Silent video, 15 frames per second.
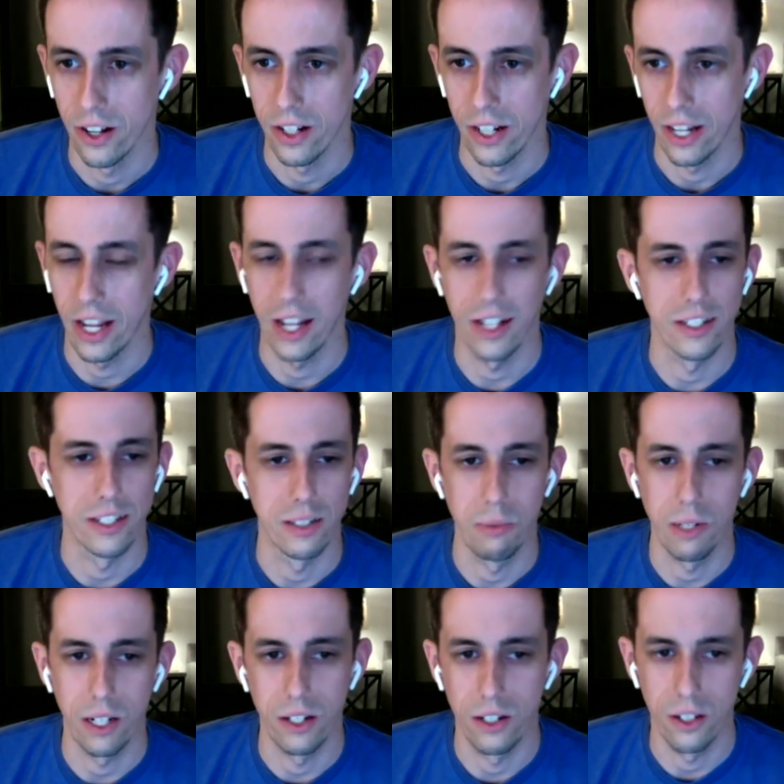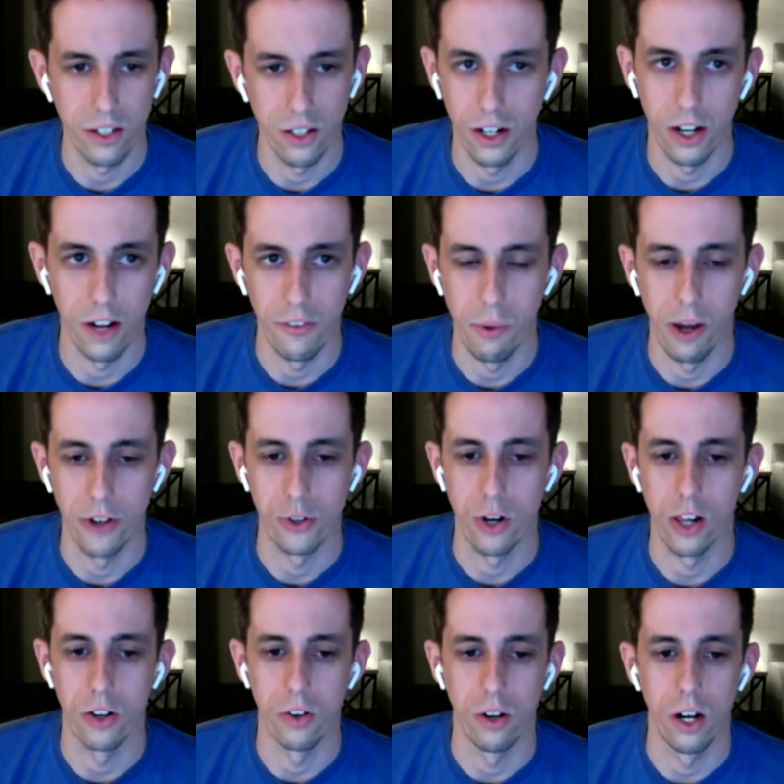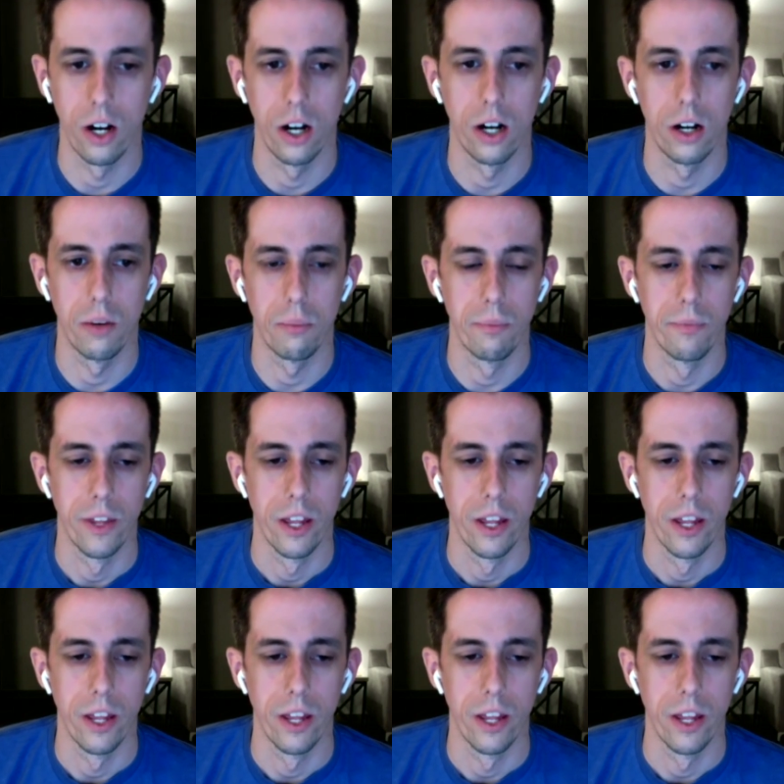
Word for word: Can't speak good enough about Trello.